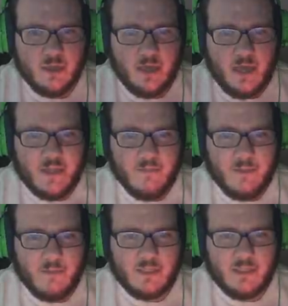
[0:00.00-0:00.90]
And the
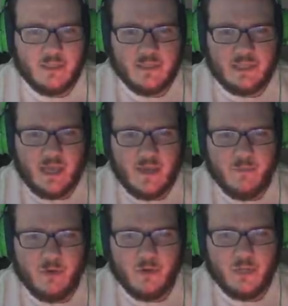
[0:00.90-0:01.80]
mimics in this
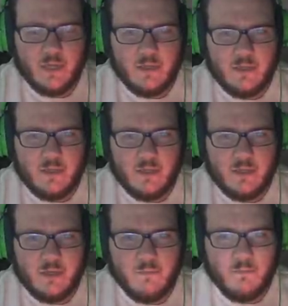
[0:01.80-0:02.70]
game are like
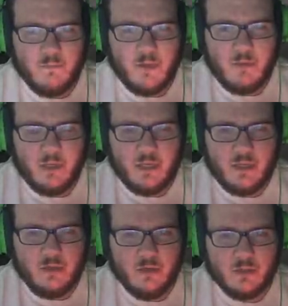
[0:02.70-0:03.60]
the mimic
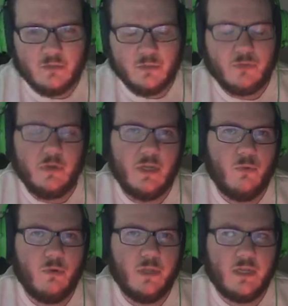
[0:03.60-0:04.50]
in Dark Souls 3,
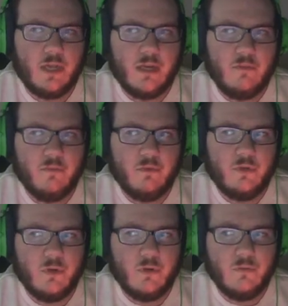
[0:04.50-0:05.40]
where they kind of,
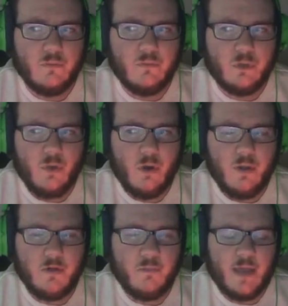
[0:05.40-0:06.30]
you know, go
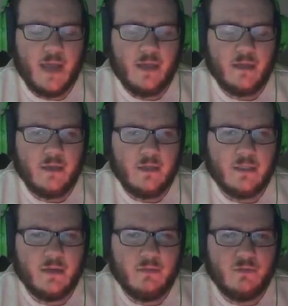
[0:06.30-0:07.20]
on their back
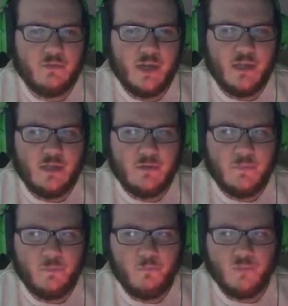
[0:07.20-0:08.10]
instead of just fighting you.
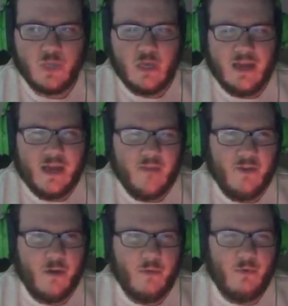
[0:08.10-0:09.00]
If
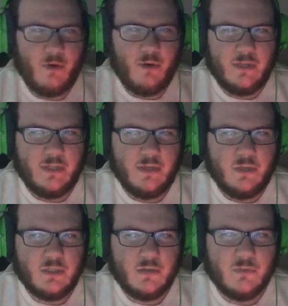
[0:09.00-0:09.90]
I remember correctly,
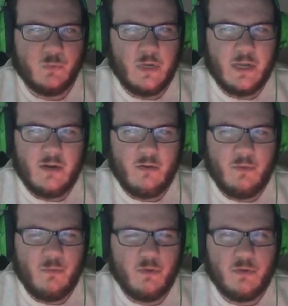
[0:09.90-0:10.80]
Dark Souls 1, I don't
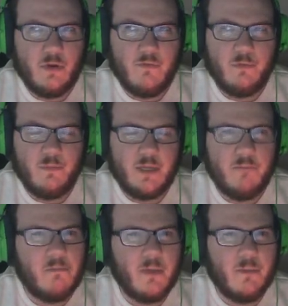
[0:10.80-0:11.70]
remember there ever
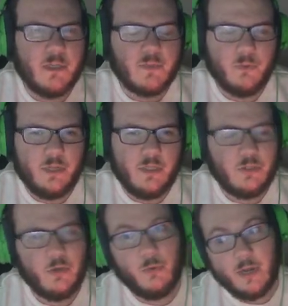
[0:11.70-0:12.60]
being mimics where they
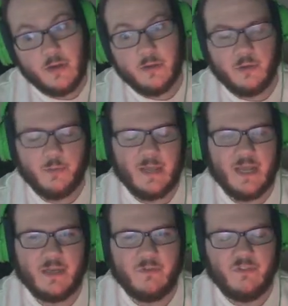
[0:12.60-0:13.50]
turn around on their
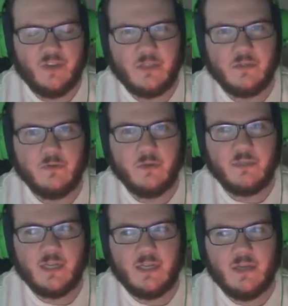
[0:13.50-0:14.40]
back and fight you
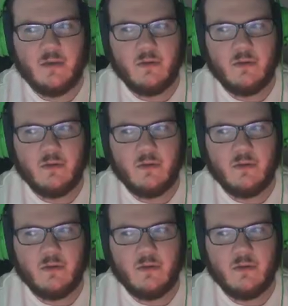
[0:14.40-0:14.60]
upside down.